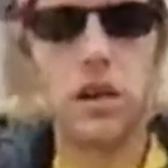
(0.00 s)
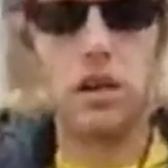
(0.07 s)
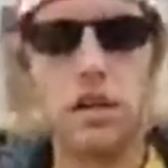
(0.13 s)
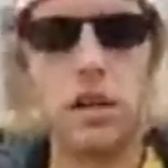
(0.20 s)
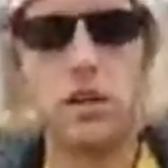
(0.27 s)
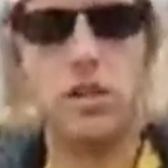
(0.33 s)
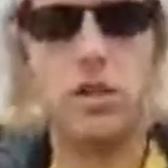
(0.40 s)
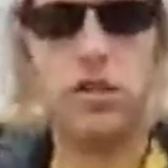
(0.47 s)

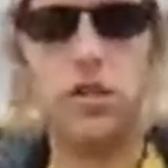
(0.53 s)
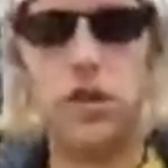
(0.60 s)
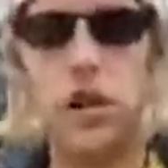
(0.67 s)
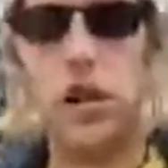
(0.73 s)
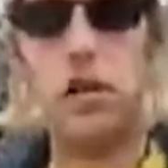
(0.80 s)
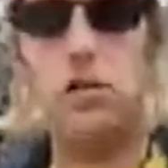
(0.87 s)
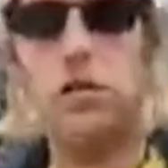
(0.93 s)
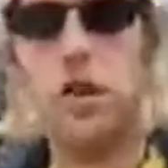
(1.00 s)
allegiance, or
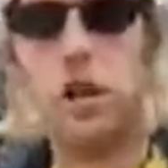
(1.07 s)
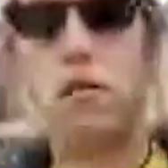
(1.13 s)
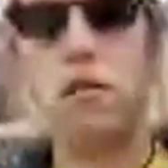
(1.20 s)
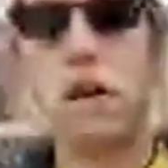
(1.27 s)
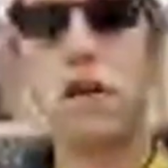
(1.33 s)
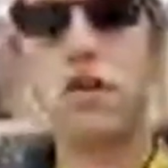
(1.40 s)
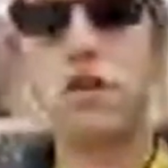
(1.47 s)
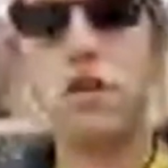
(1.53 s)

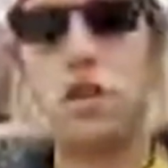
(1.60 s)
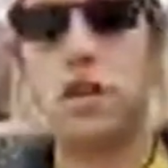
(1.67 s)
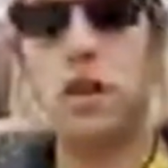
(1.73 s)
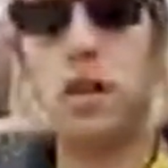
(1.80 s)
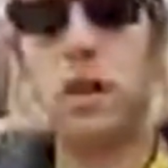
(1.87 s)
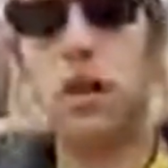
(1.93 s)
confederation,